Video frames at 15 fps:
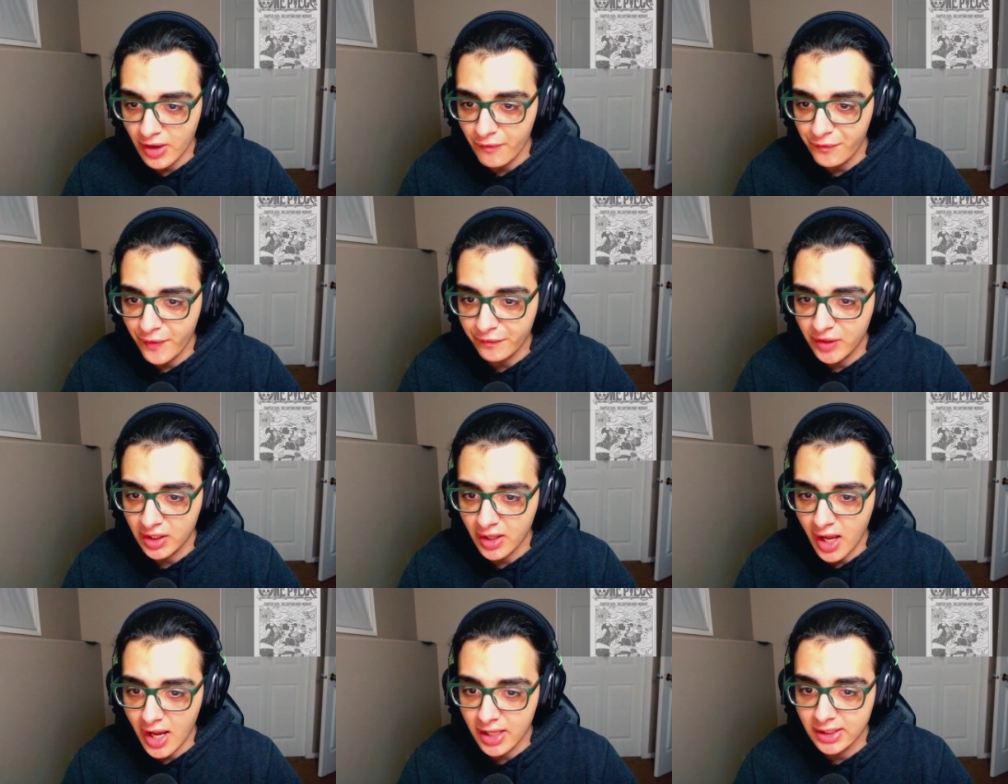ten
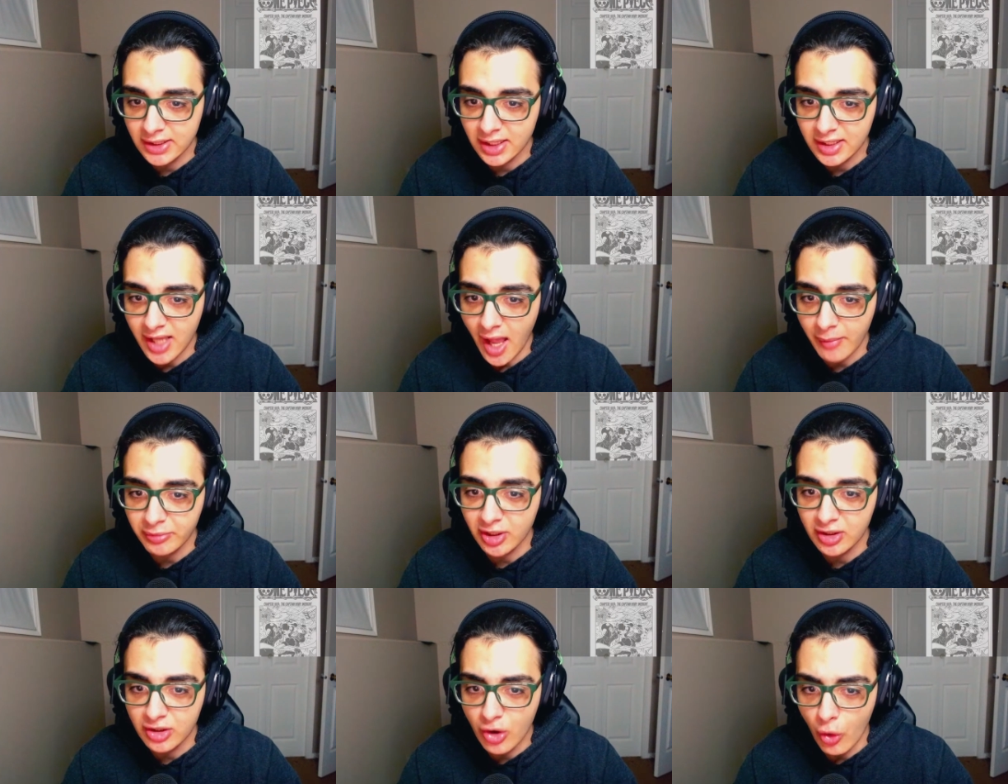fifty-nine, the
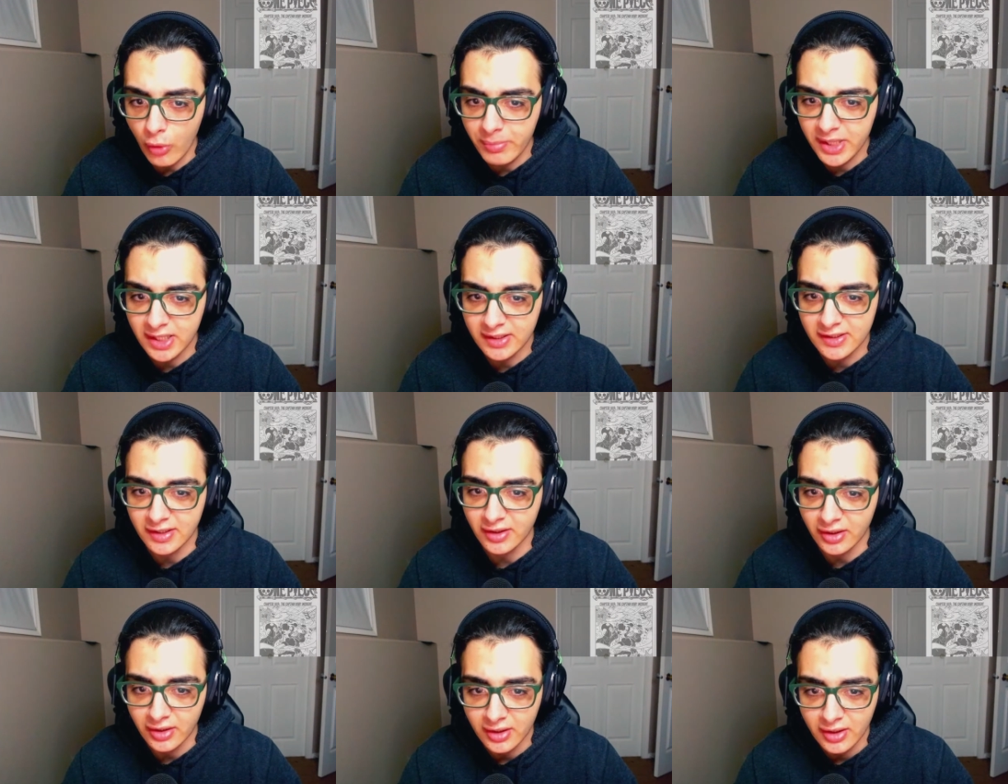Captain Koby
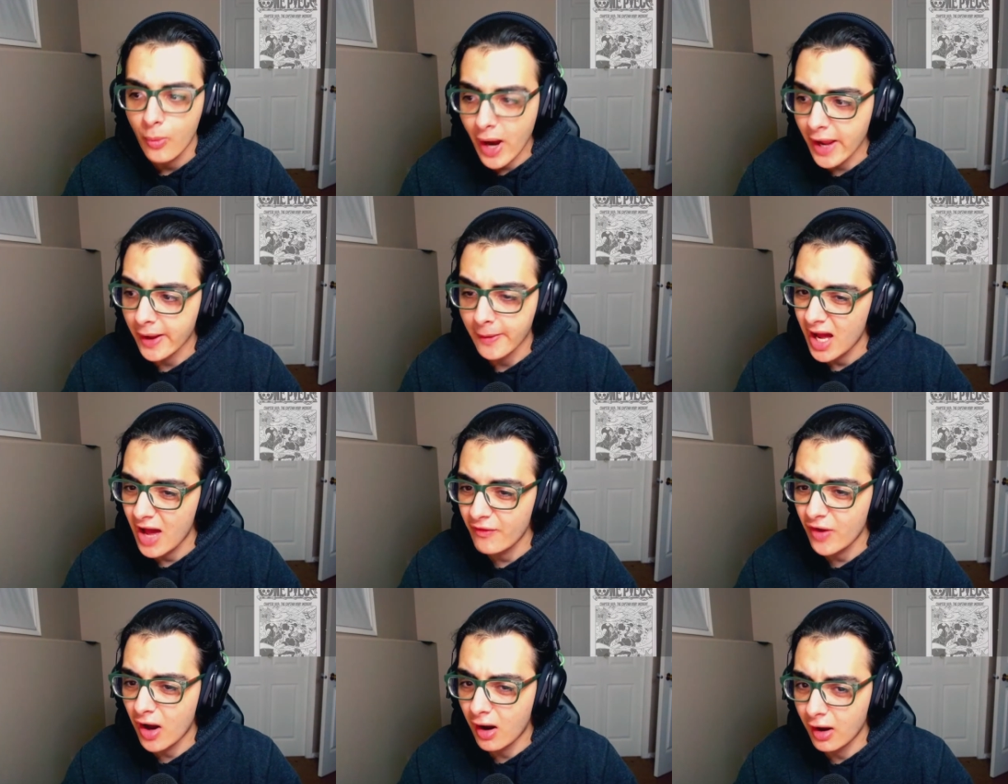incident. Right, I
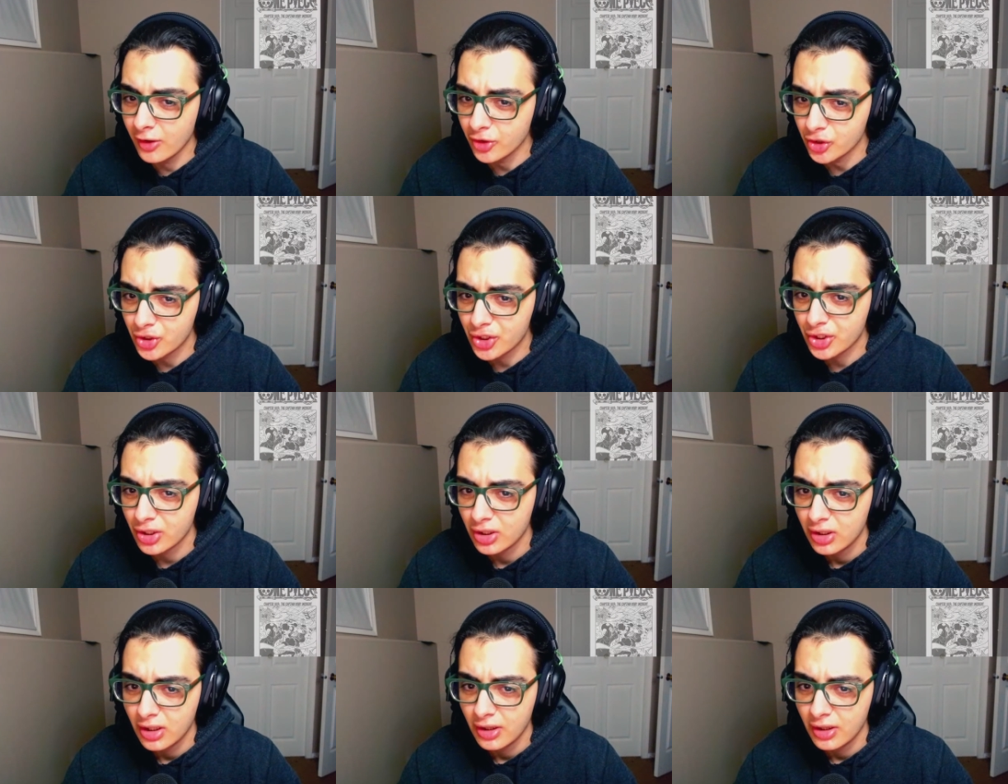have a hunch